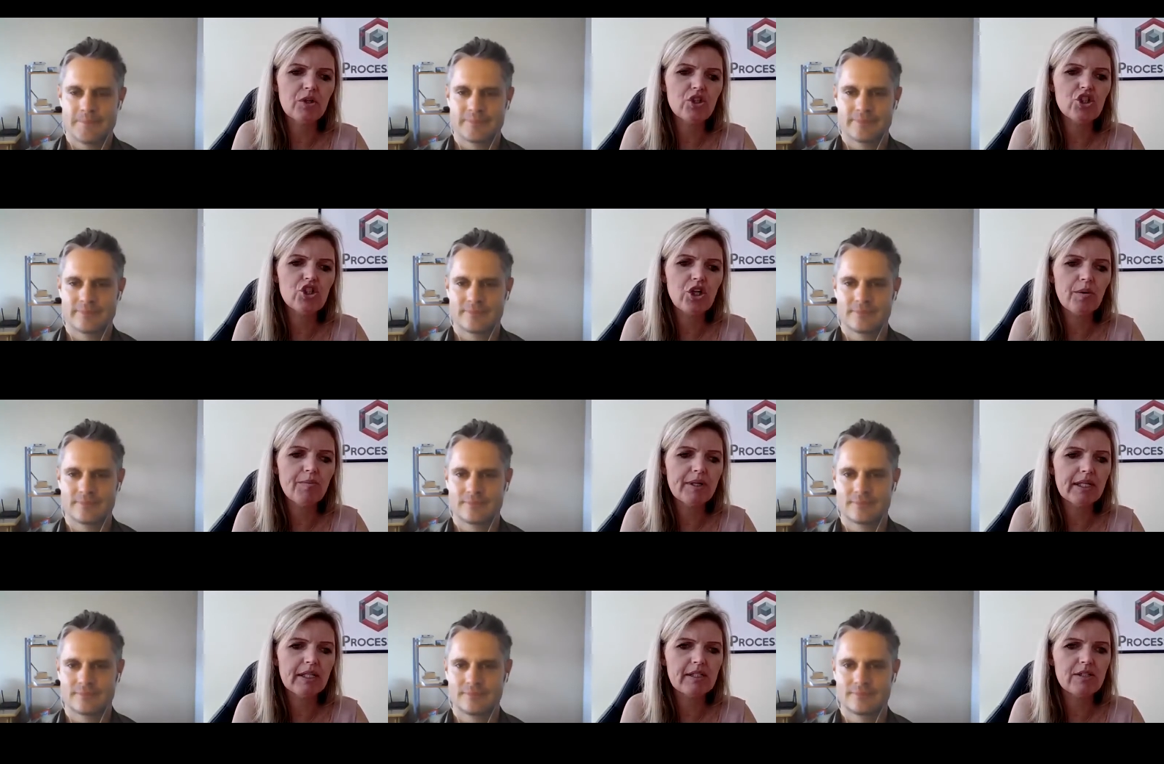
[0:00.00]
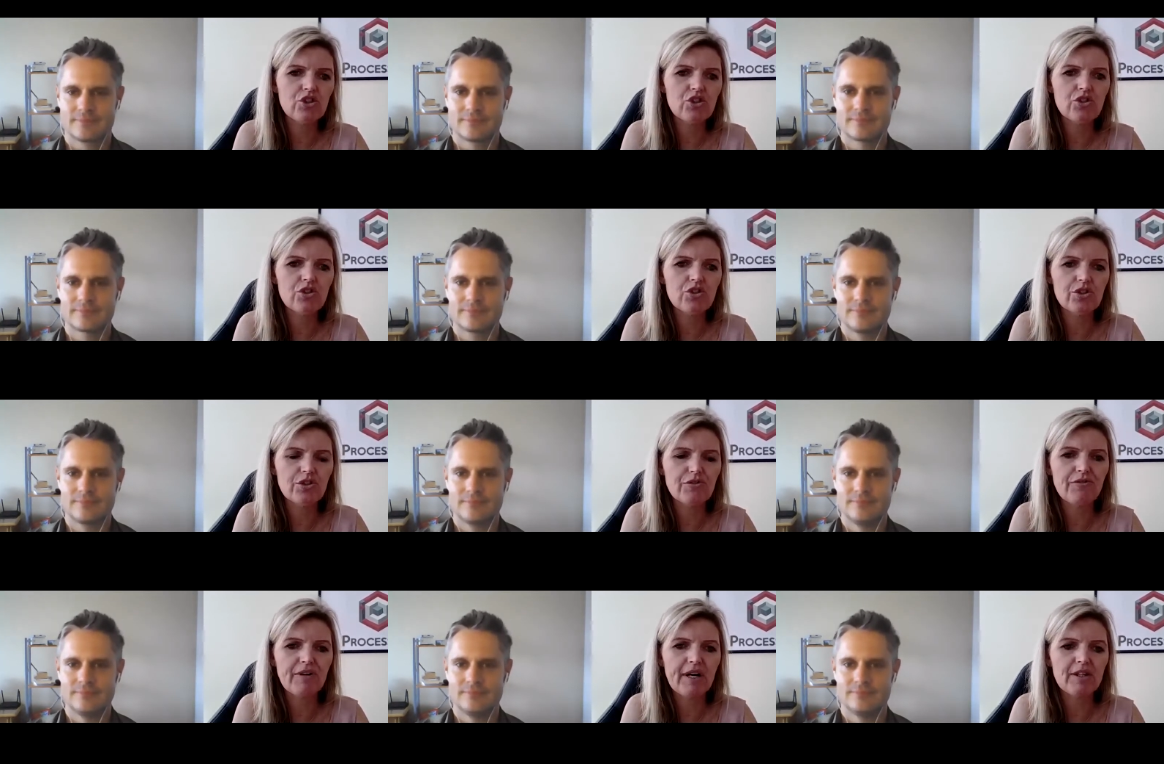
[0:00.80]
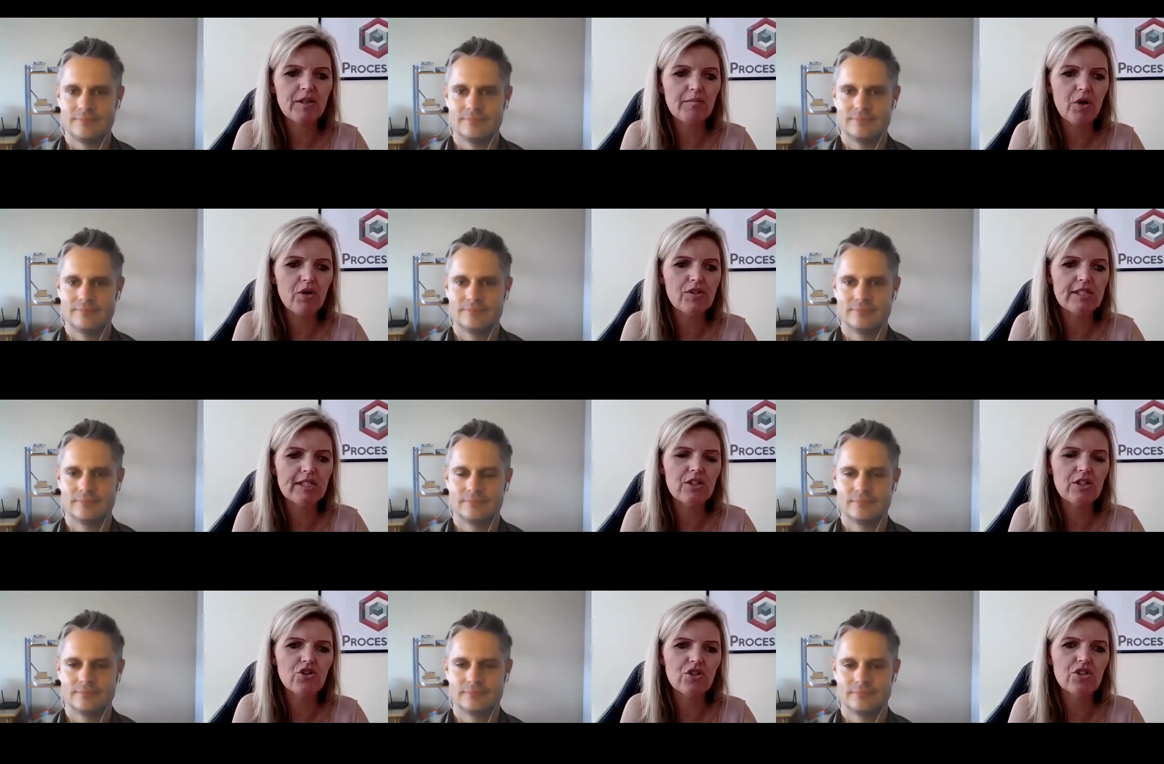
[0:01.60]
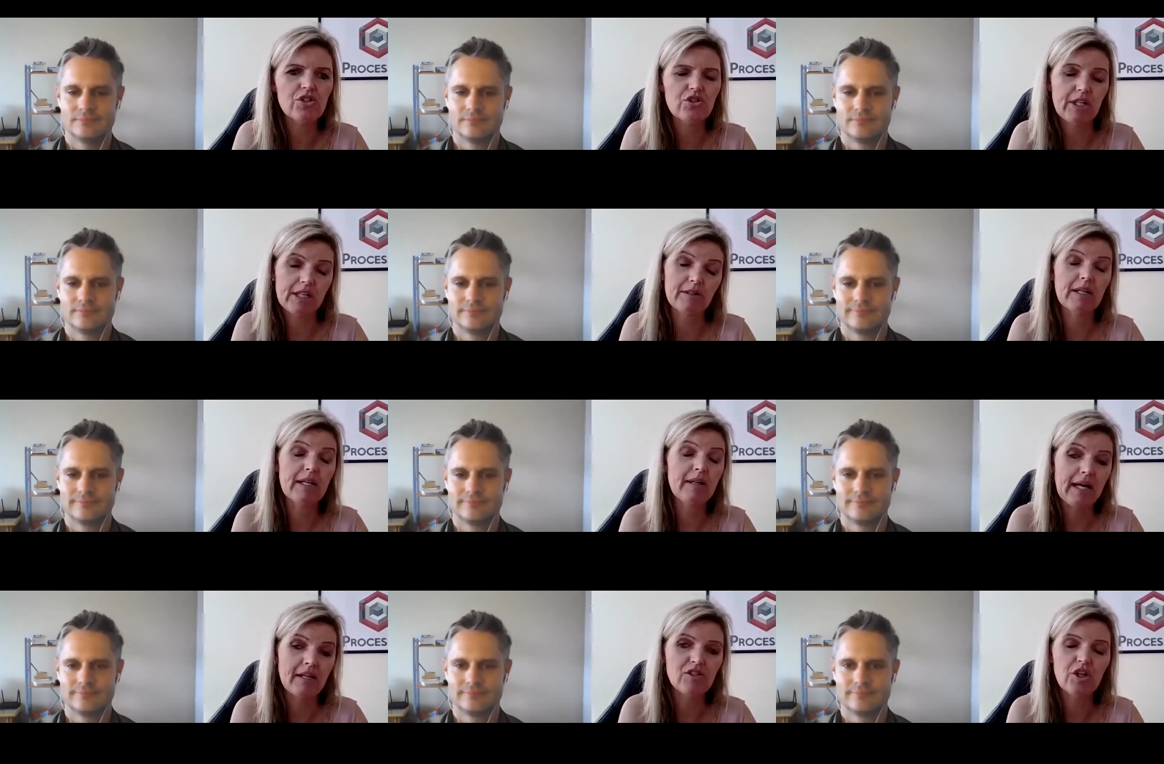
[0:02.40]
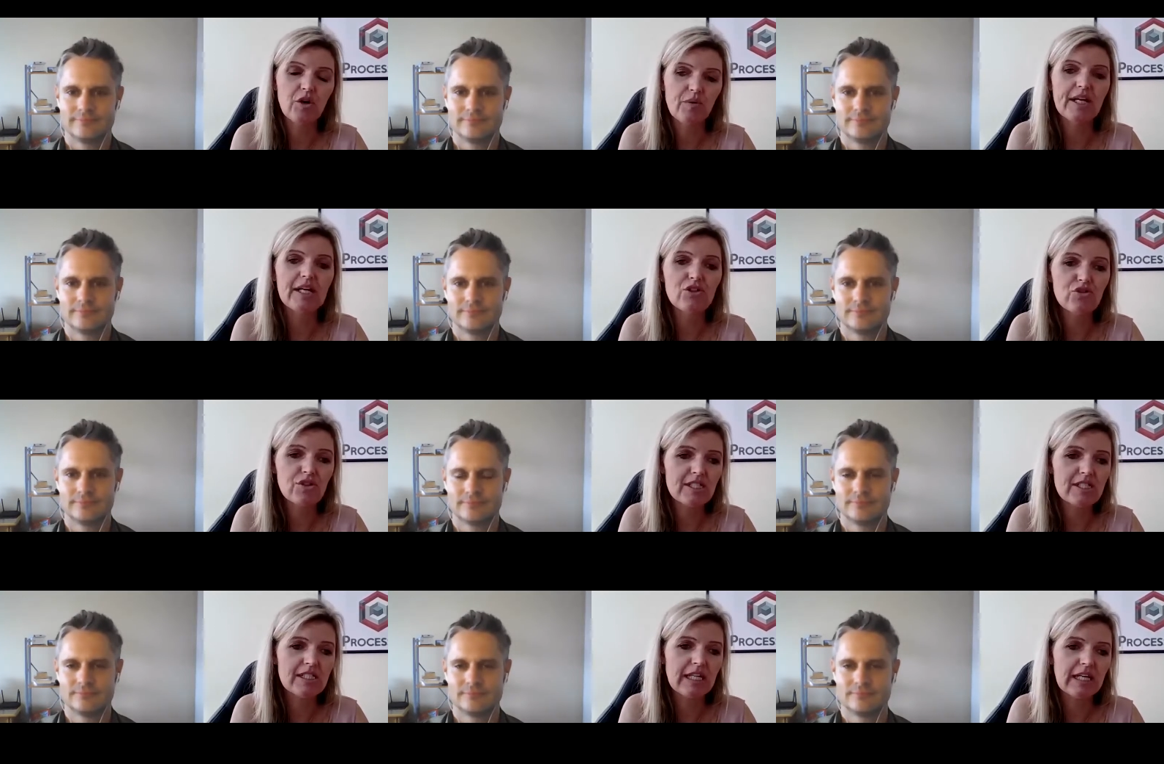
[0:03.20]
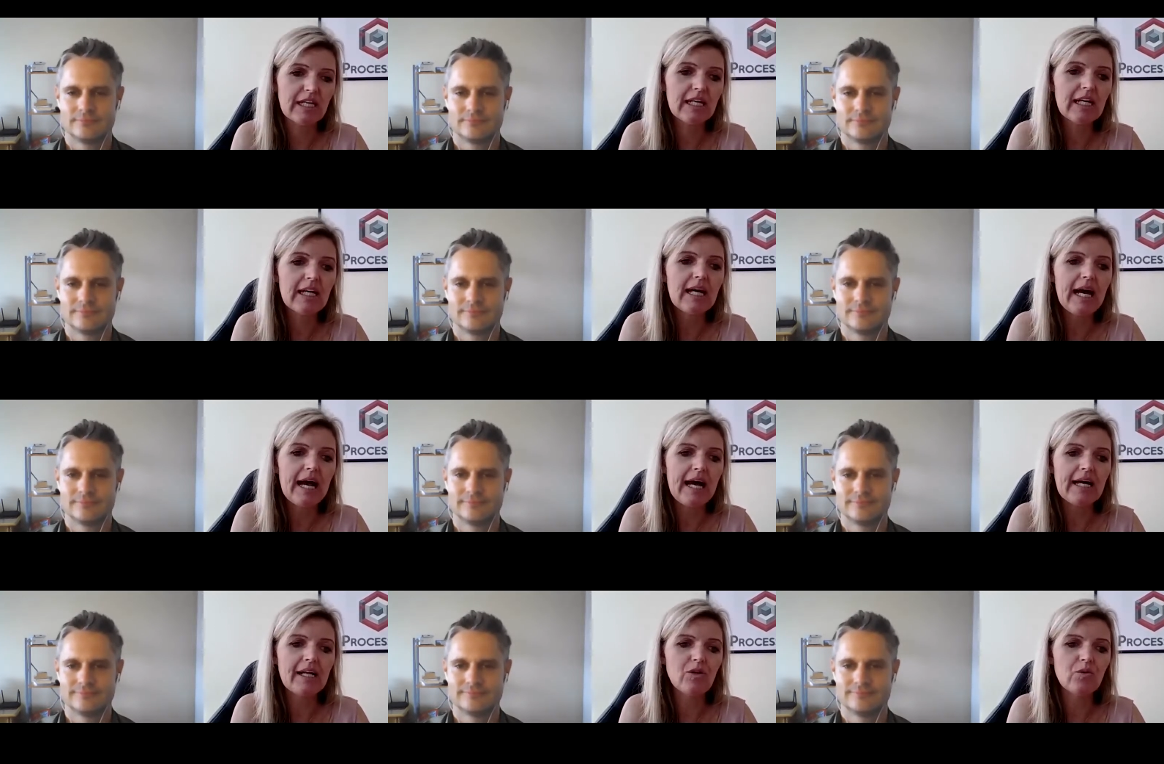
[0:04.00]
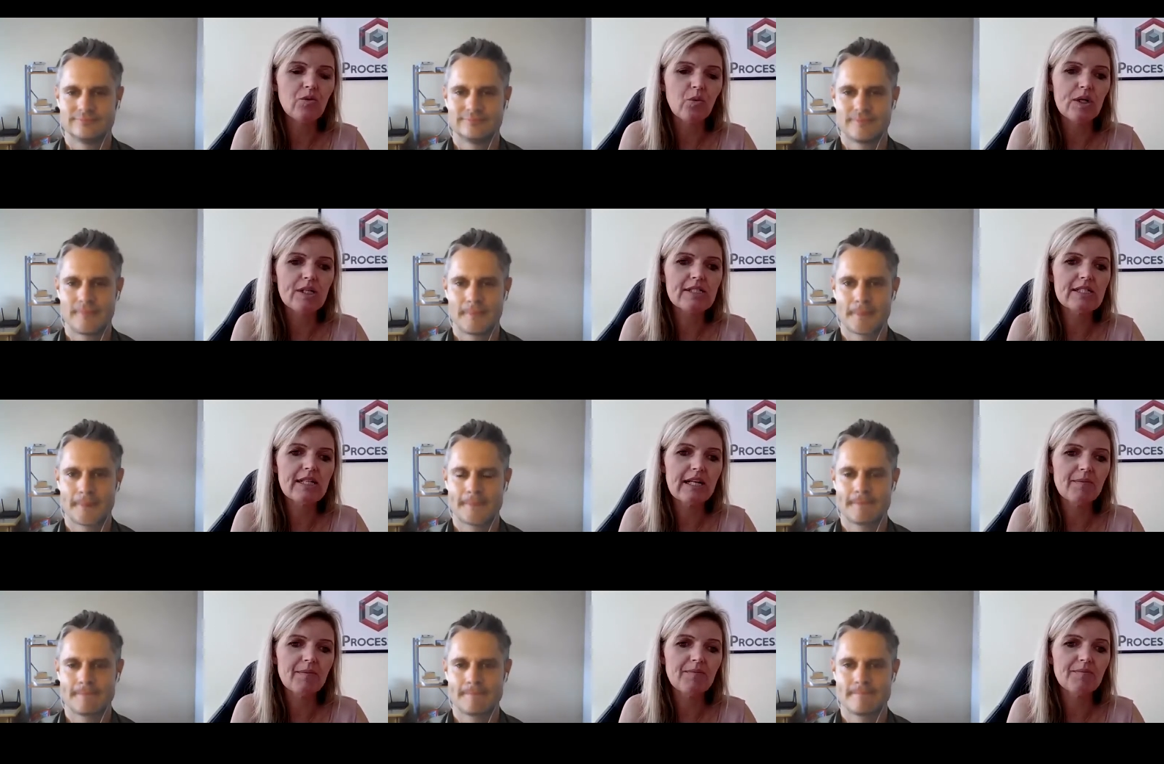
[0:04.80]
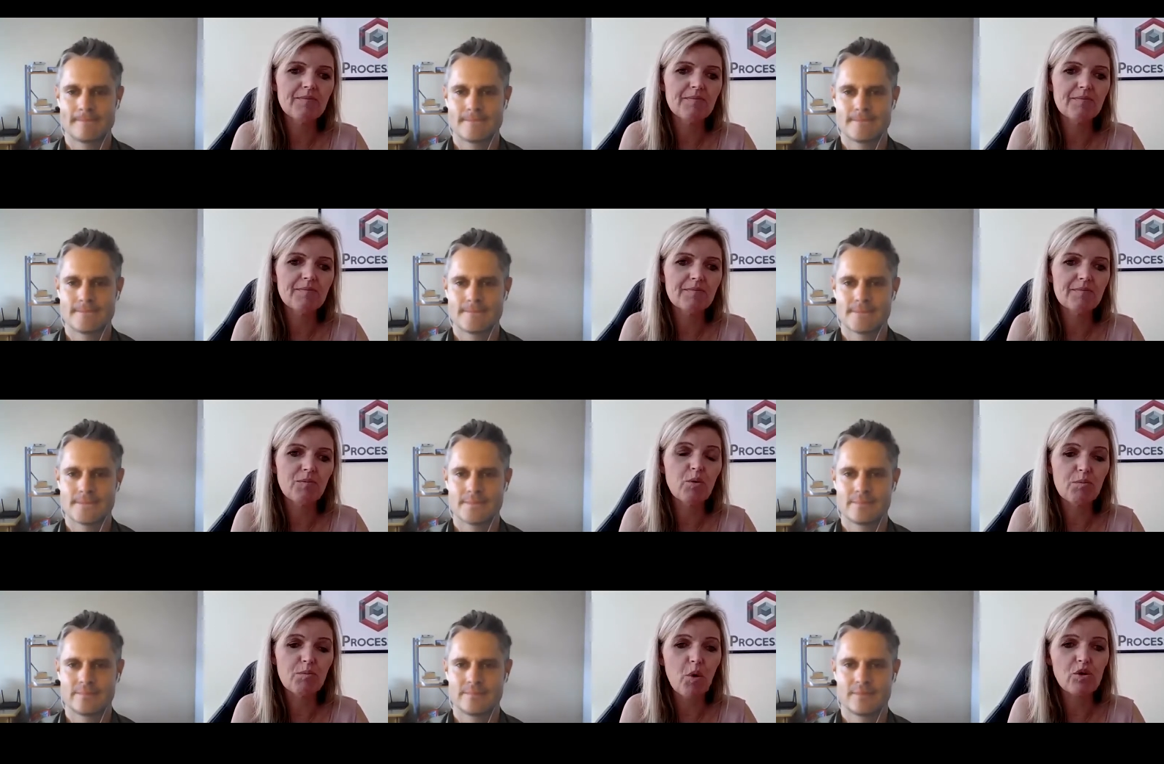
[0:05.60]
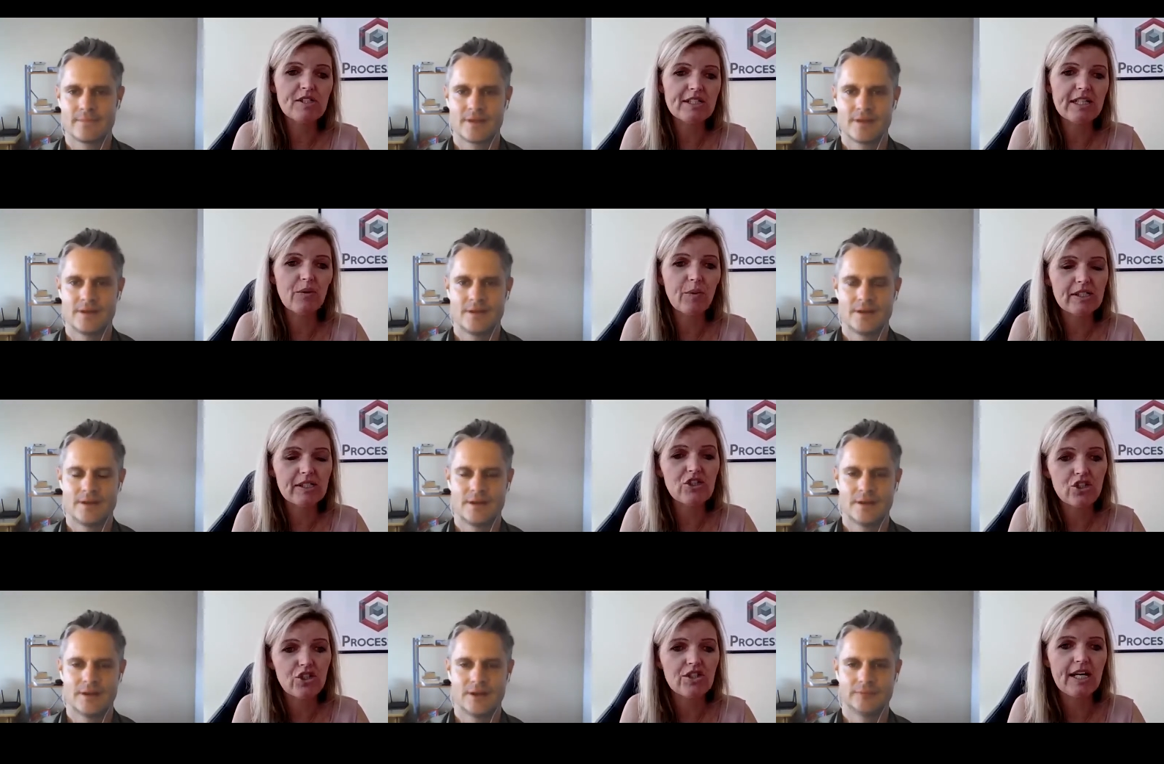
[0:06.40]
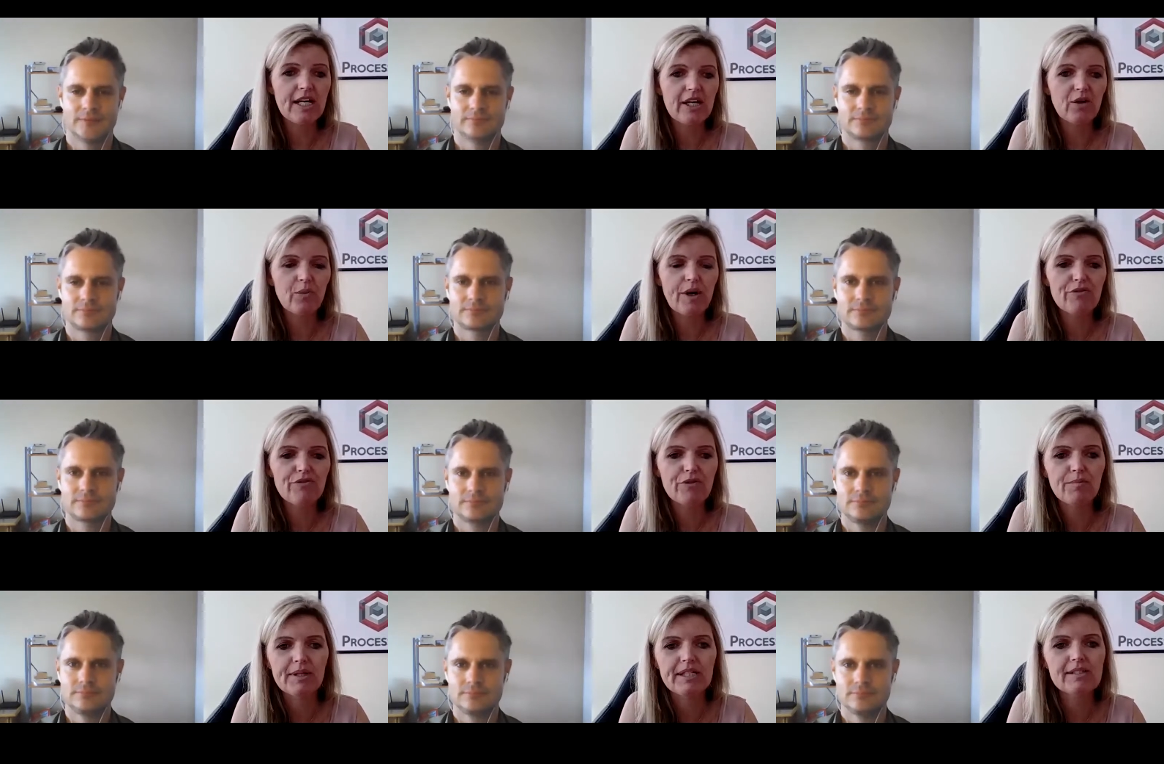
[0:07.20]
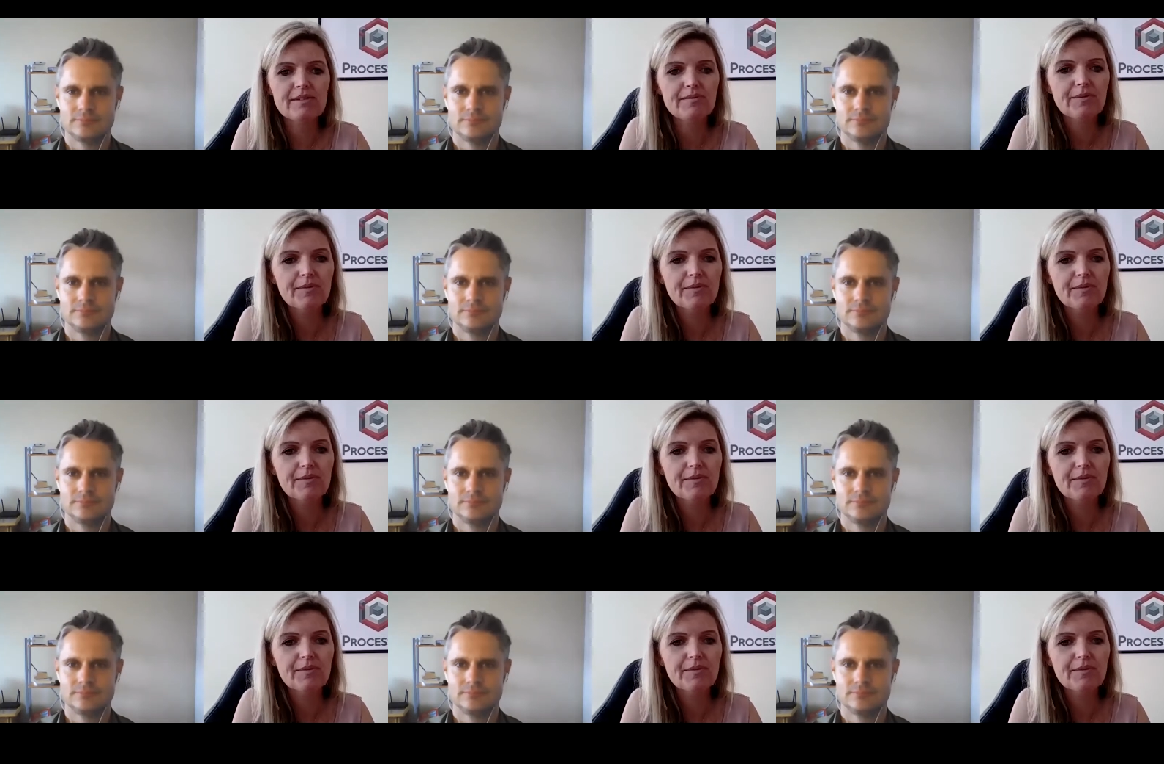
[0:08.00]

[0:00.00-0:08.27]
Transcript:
Speaker 1: which topic did you sort of find the most interesting? Uh, sorry, interesting, and what, um, more importantly, what did you take away from it?